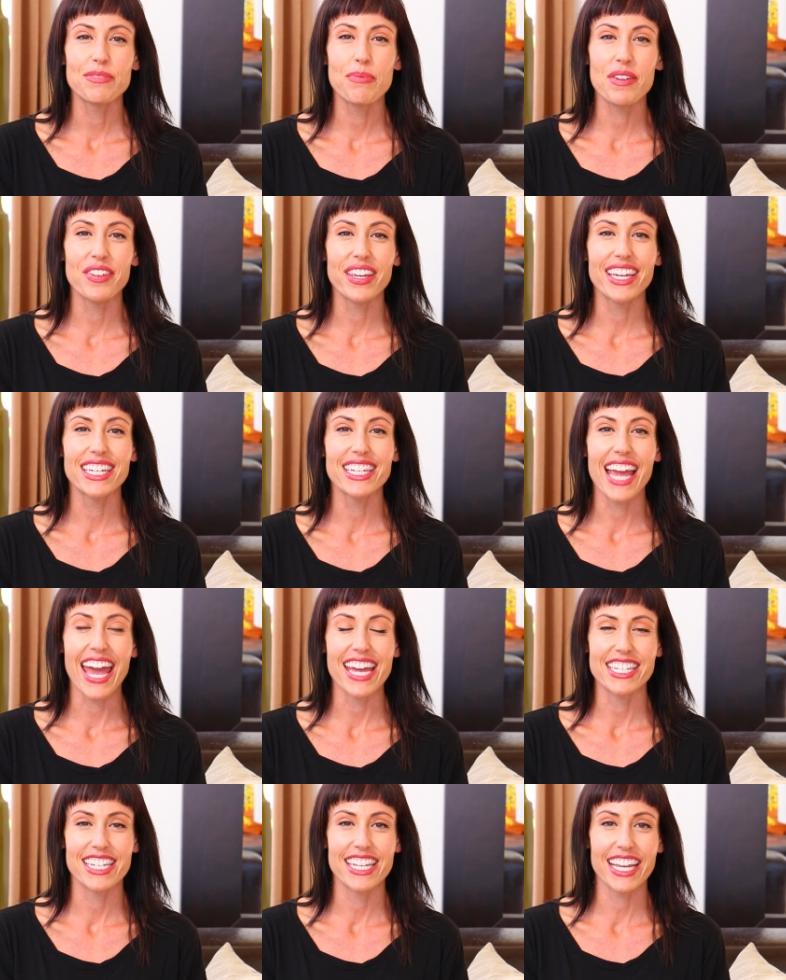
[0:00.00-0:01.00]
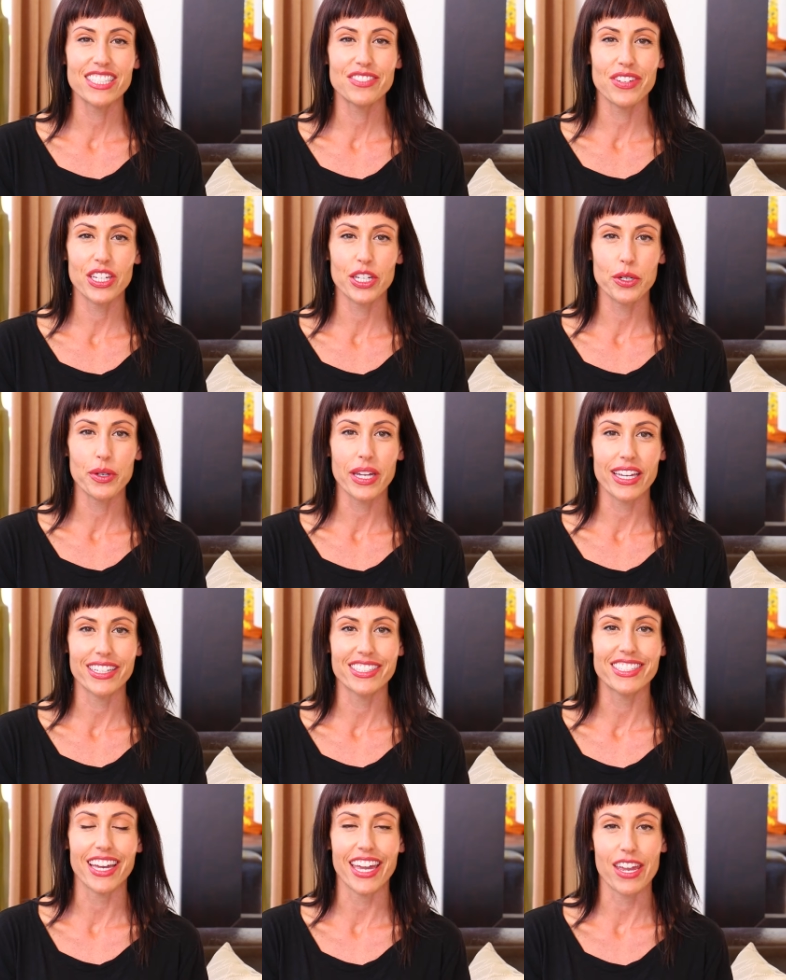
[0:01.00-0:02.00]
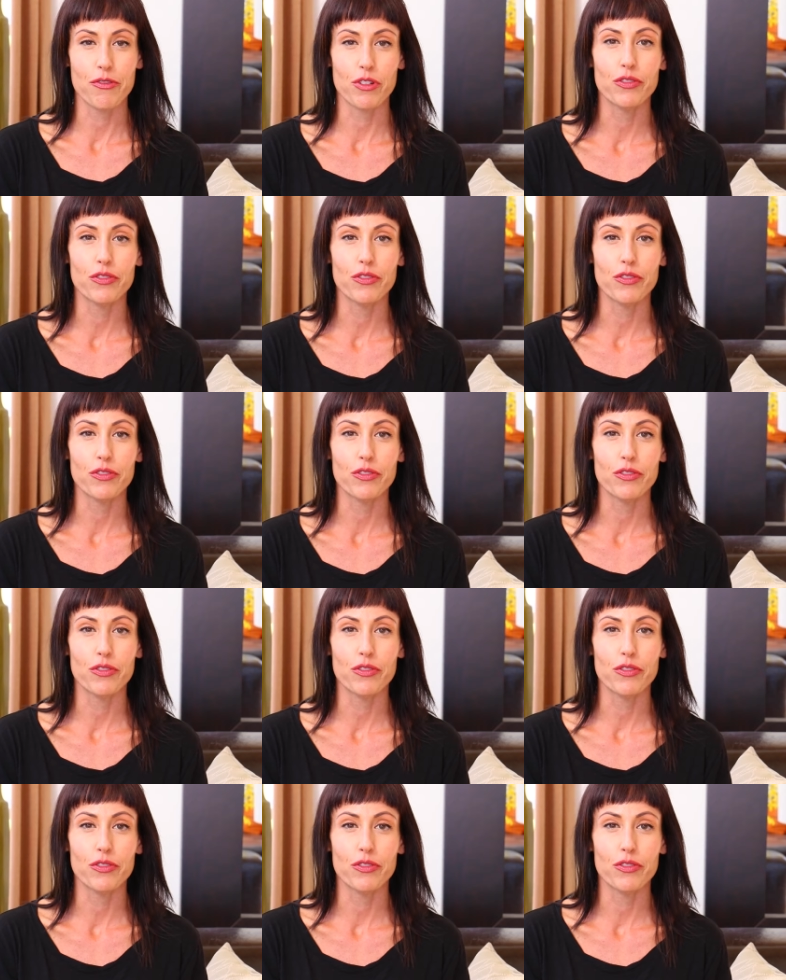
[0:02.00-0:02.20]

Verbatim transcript: it's Be Vegan, and today's video is a